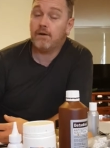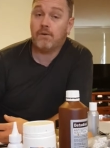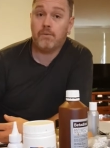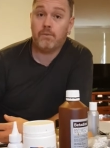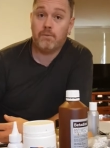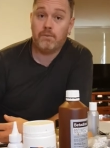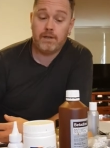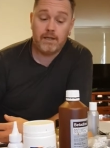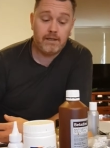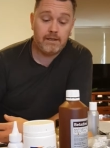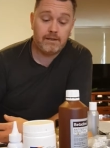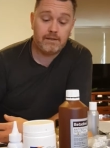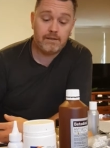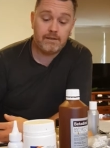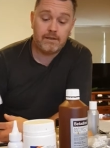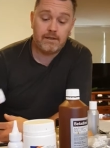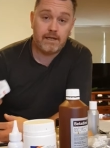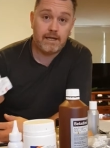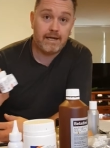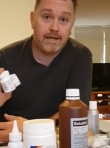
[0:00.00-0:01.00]

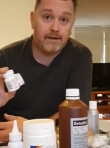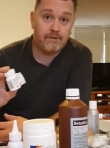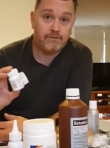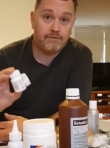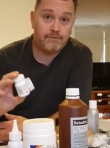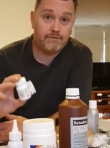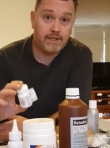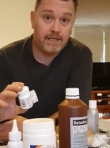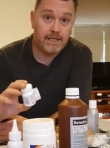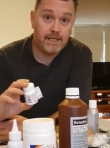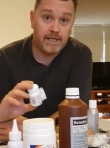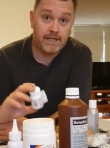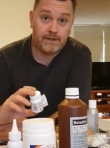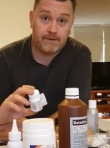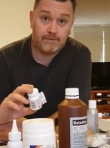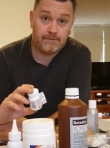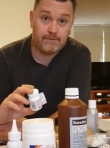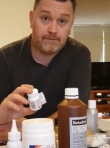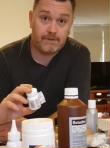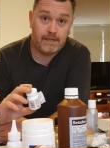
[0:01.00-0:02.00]
with our feeding
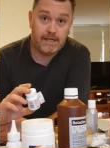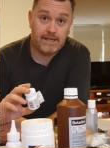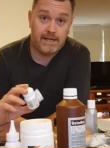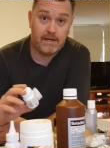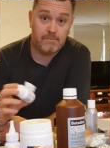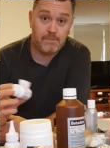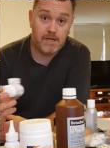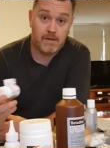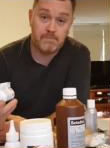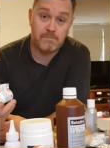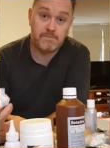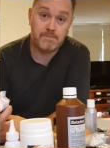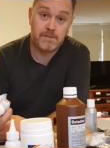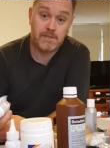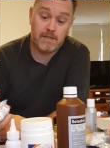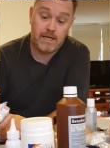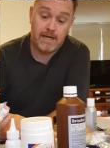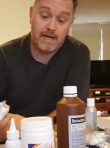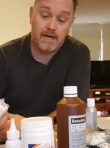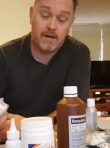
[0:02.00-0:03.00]
and our
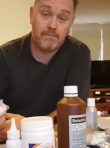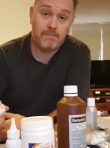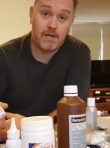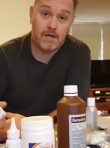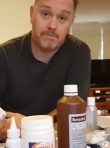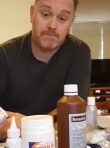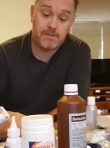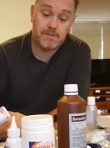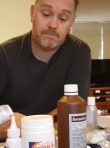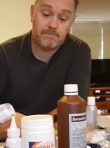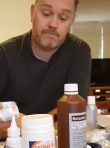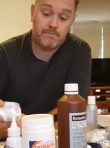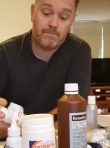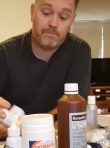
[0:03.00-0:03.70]
pups.